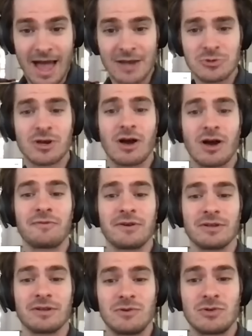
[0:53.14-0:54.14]
Andrew
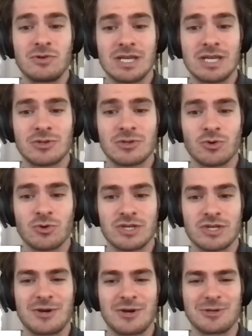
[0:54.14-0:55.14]
Garfield, if you see this on your
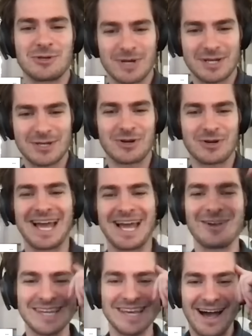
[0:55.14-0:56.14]
secret Twitter
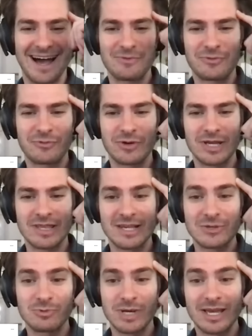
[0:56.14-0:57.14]
account, I'm free
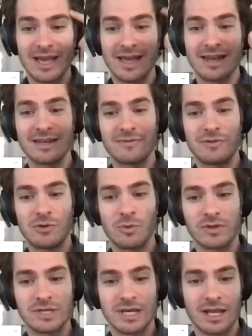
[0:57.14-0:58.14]
this weekend if you
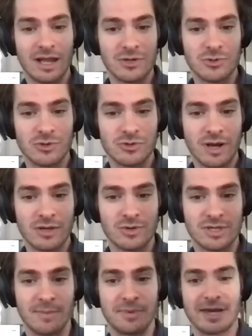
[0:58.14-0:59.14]
want to get lunch or drinks or
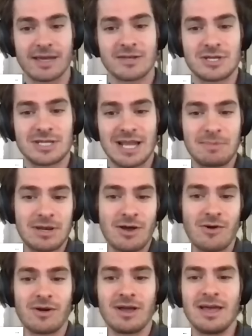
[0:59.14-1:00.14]
something and just let me
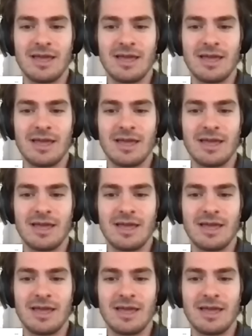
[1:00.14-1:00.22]
know.